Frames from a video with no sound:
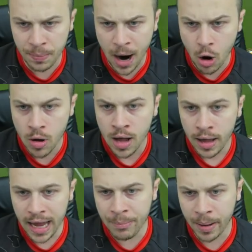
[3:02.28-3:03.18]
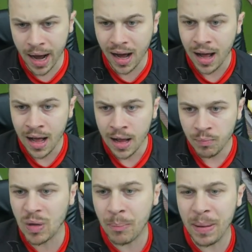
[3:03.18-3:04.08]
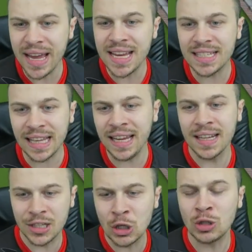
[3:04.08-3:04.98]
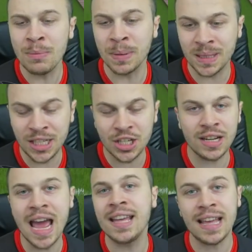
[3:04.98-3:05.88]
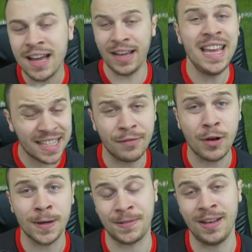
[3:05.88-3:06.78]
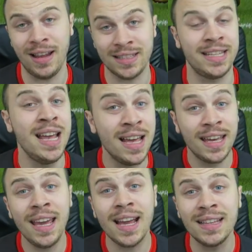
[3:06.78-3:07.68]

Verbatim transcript: through ball, Ibra, the beast in a shooting position and uh, yes of course fellas, he